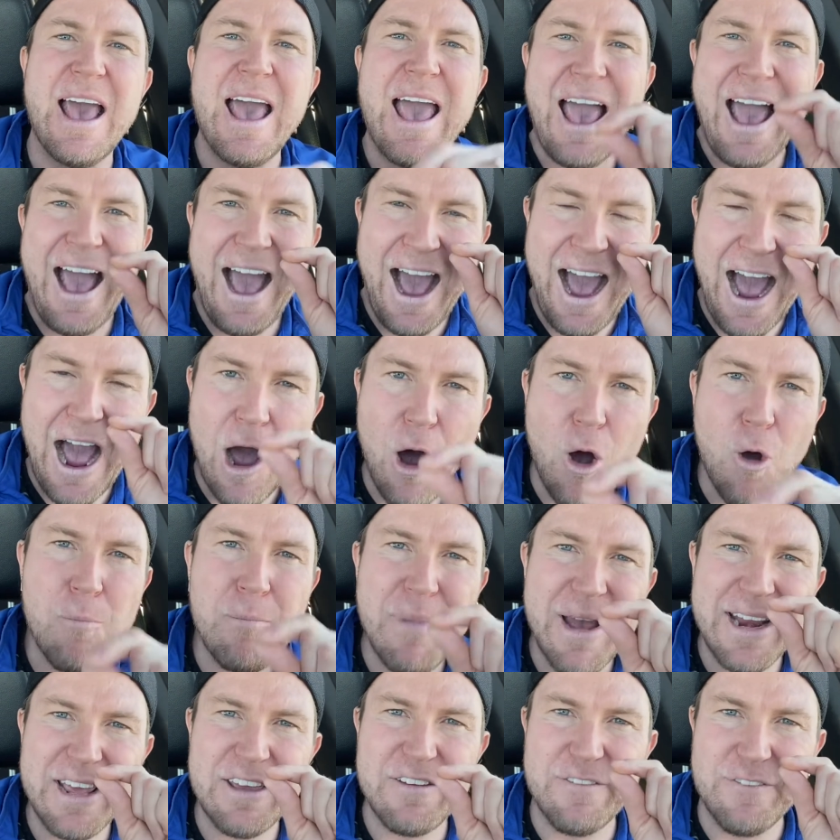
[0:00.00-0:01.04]
How
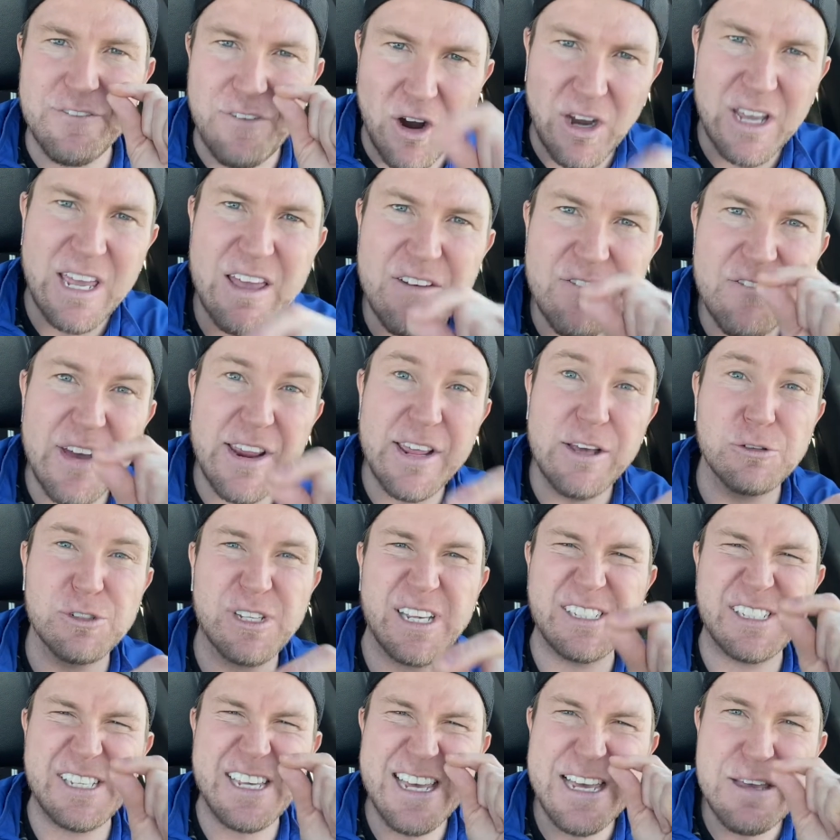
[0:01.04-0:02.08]
many fucking videos
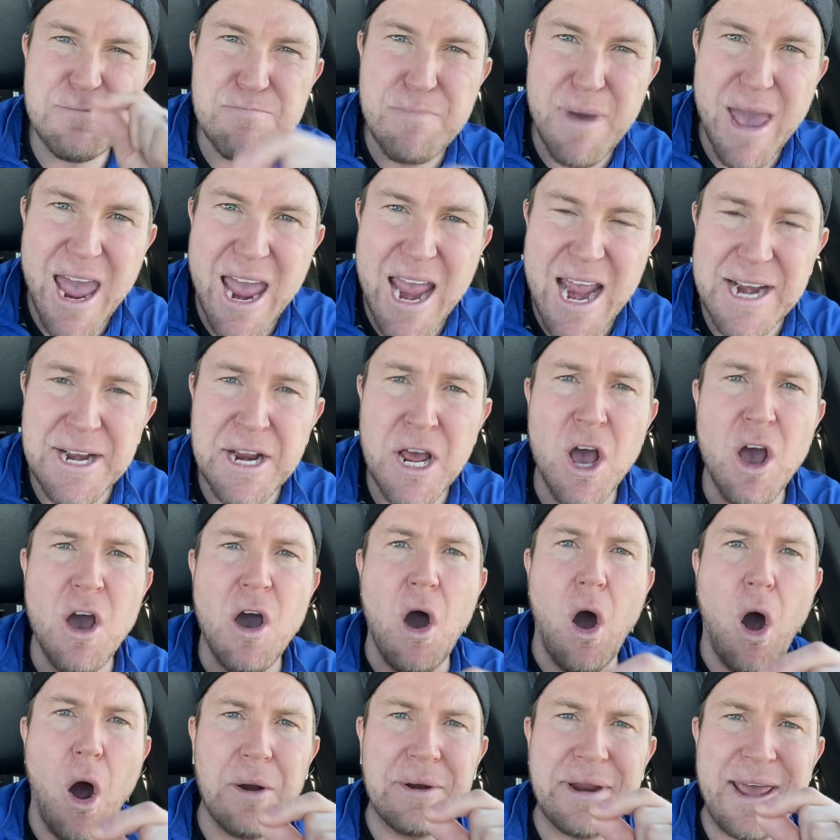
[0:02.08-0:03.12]
has he made
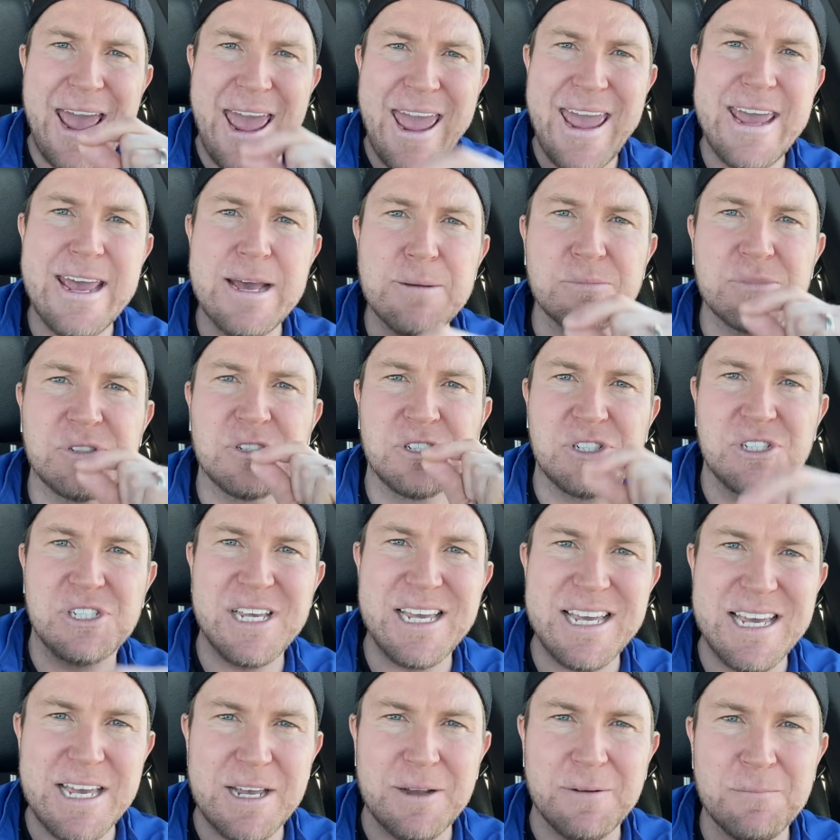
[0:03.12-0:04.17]
on
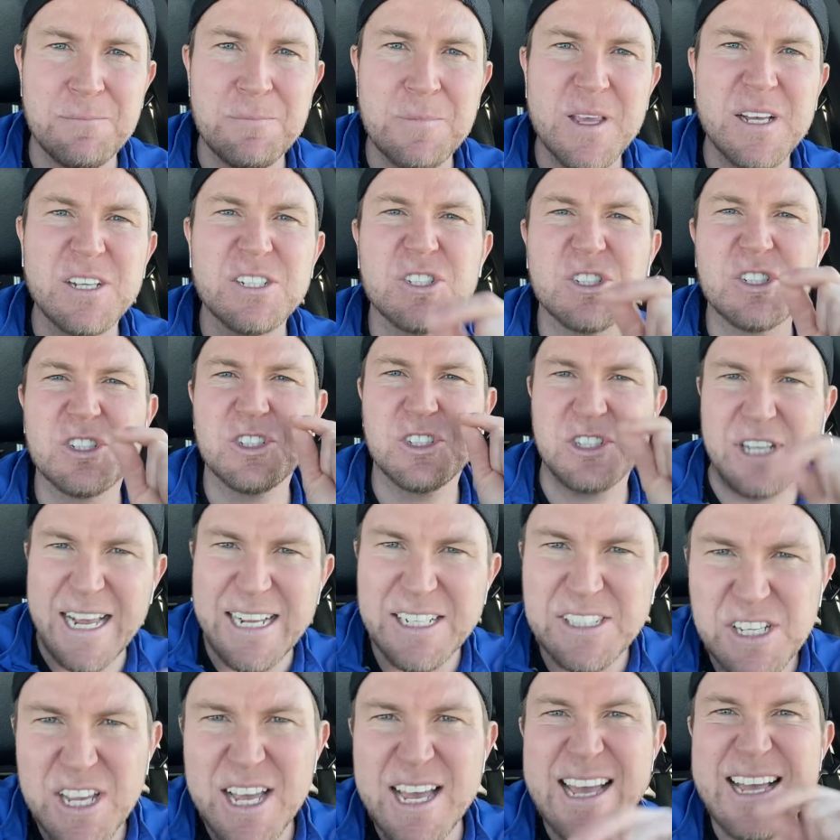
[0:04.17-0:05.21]
AMC
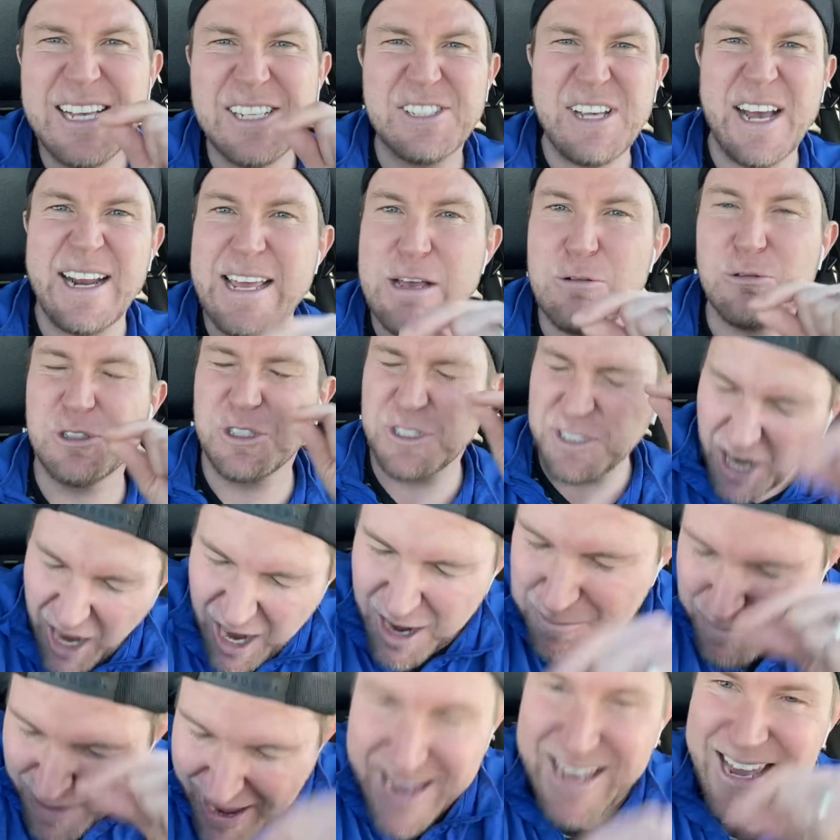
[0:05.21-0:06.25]
since he said he was
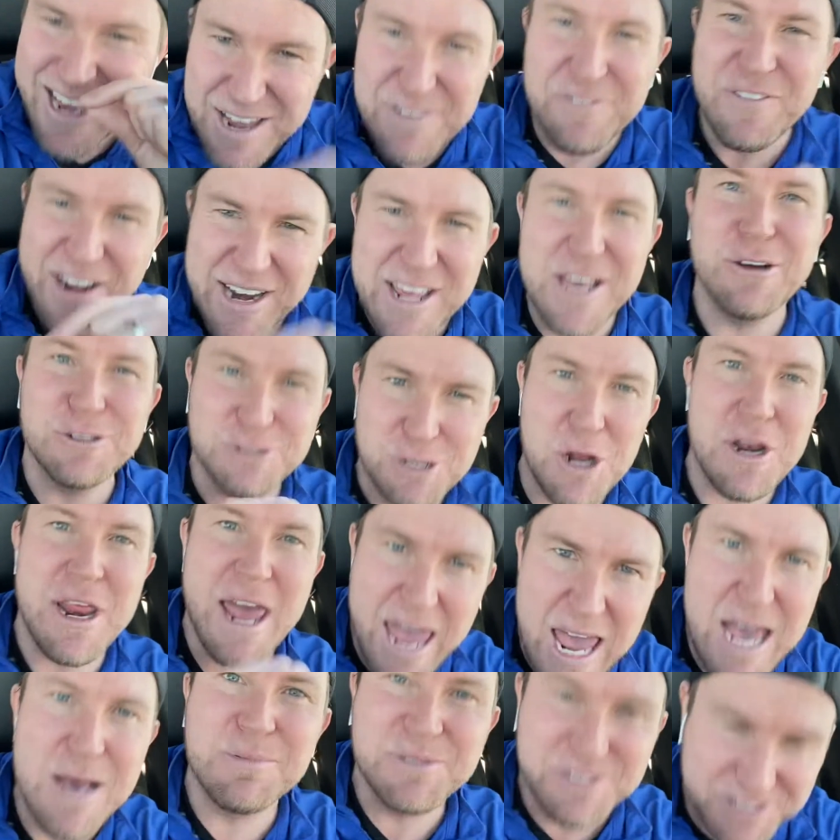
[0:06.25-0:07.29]
done making videos on
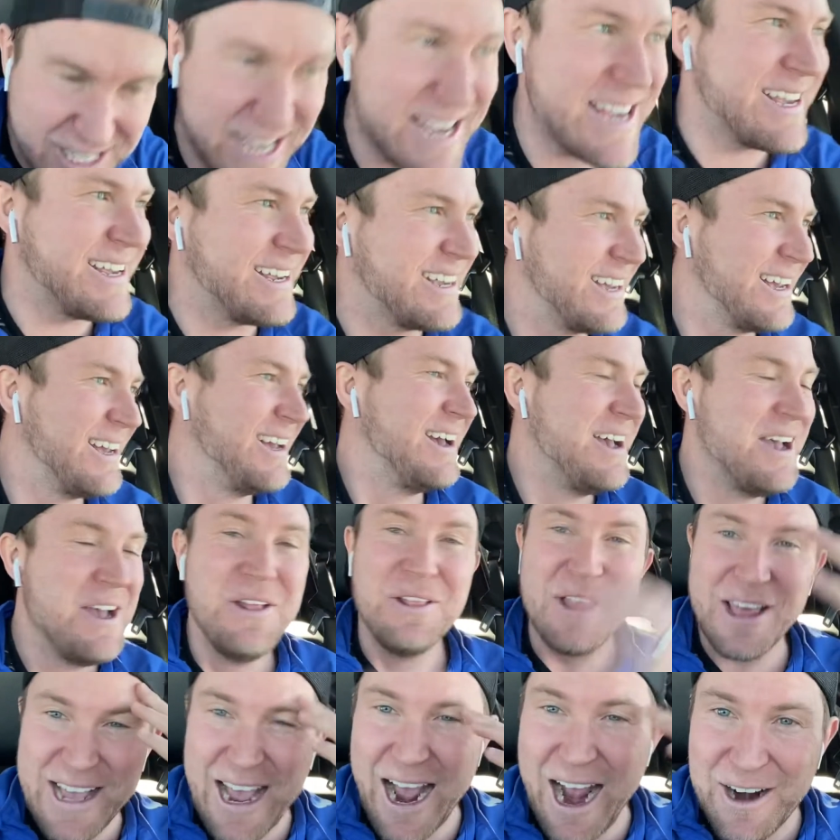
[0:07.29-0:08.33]
AMC?
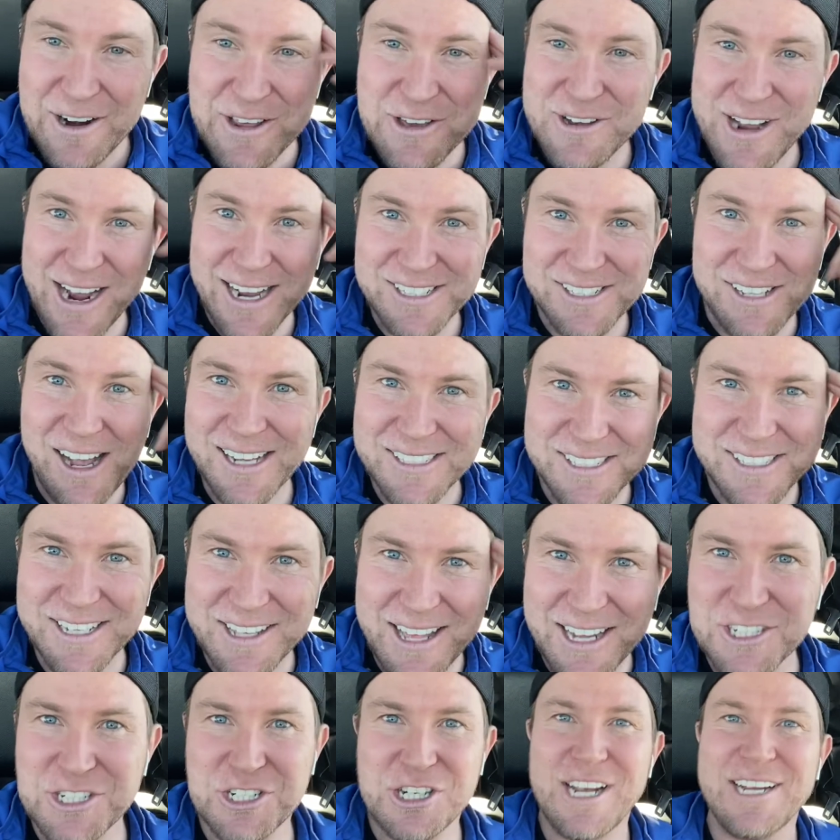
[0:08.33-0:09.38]
Like, how do you guys not see
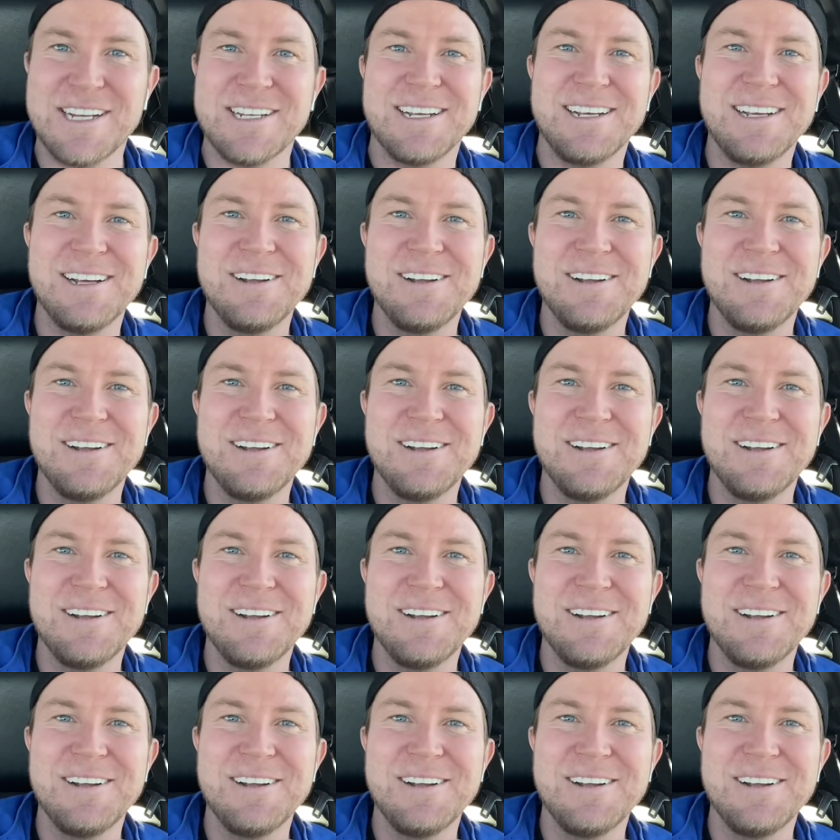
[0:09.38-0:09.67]
that shit?